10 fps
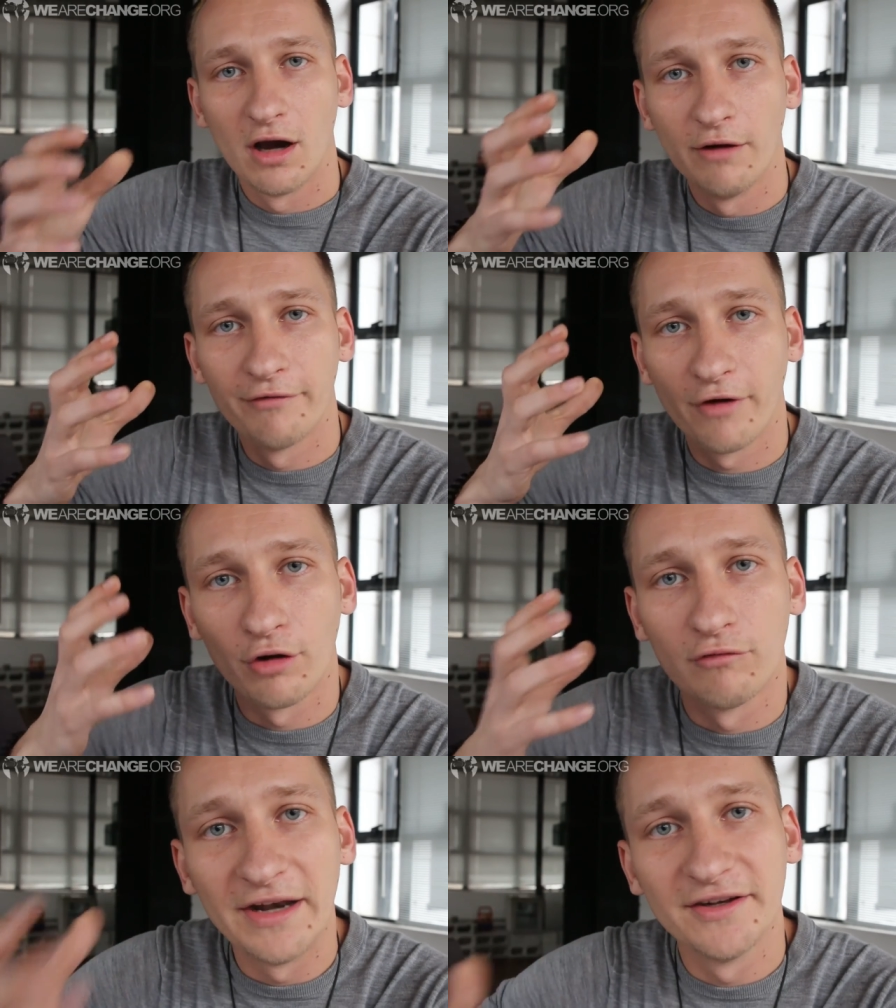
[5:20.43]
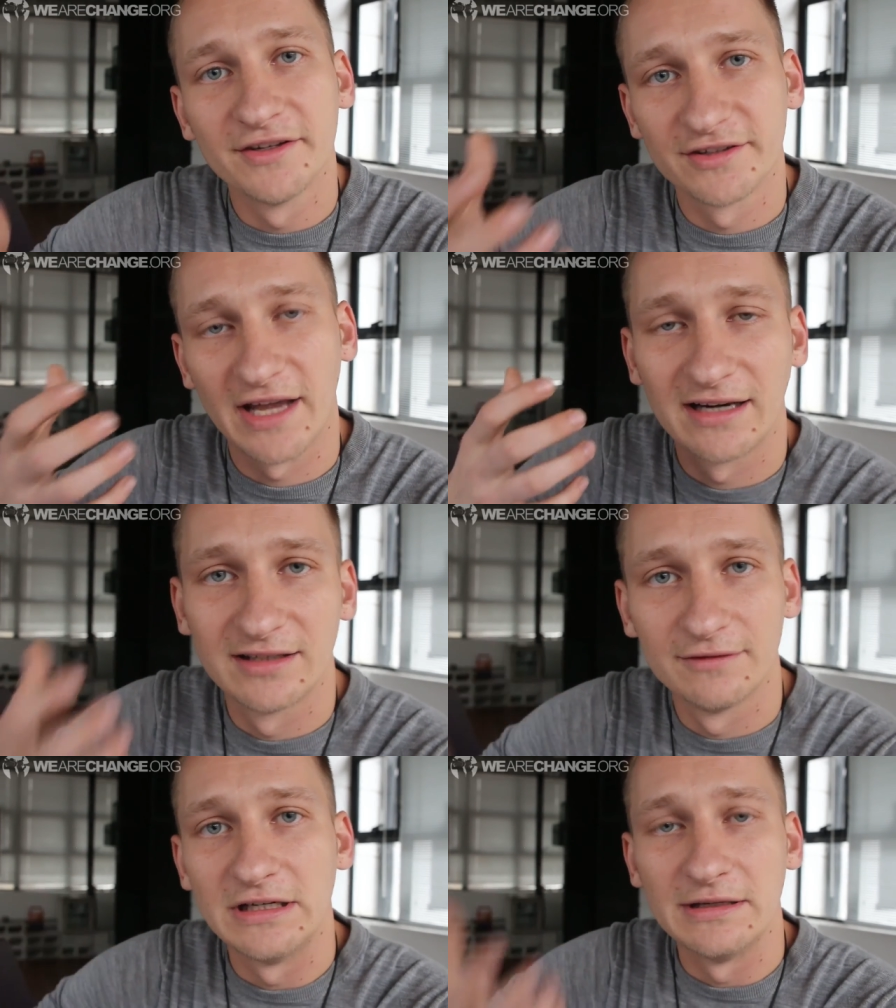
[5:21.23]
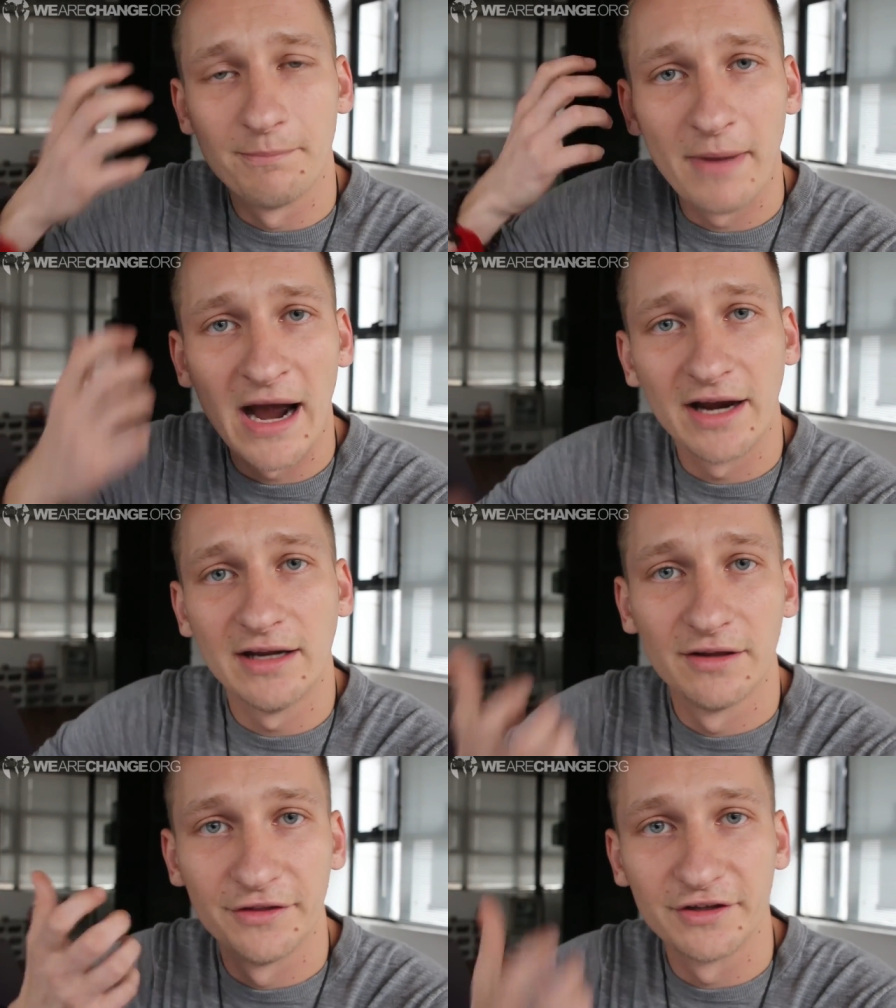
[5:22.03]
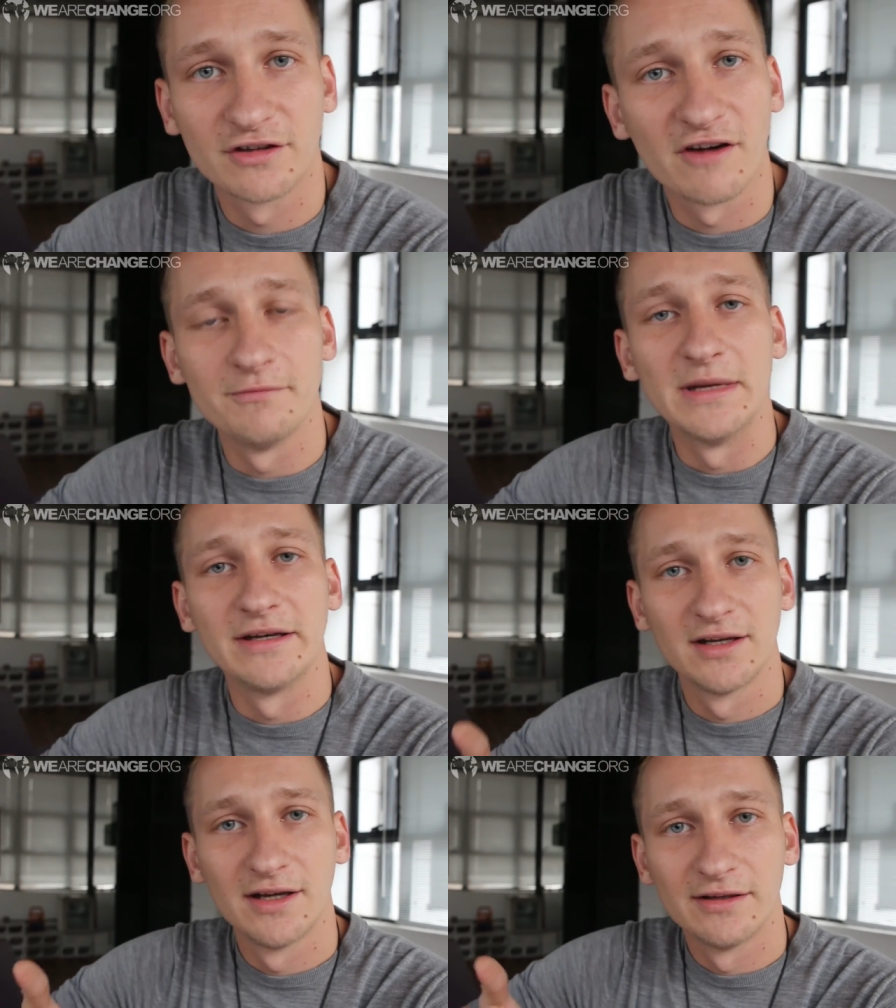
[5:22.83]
of horrendous activity by this government,